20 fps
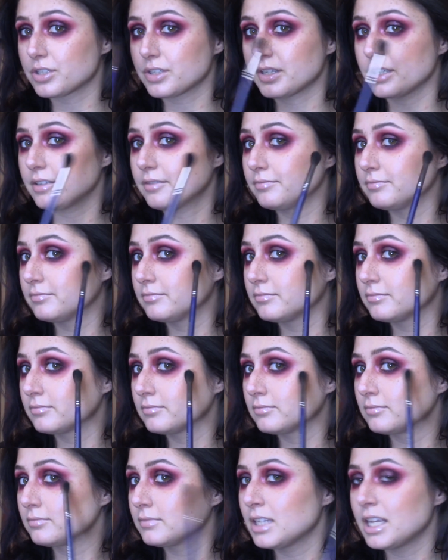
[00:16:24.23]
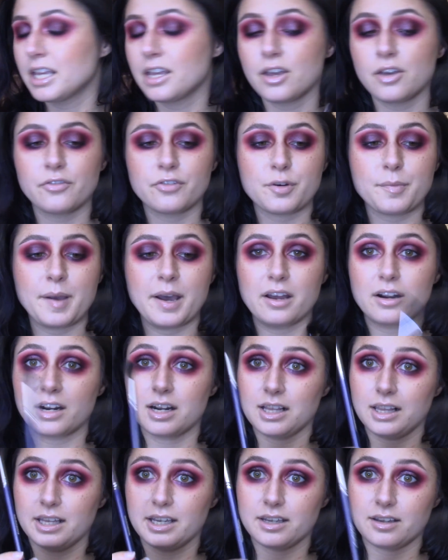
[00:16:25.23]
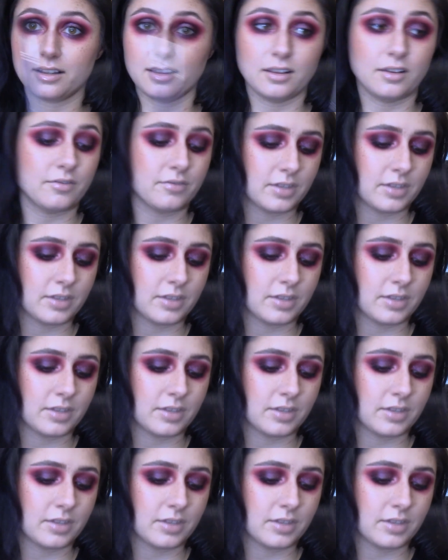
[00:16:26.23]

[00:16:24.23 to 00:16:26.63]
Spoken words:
so for powder highlight, I love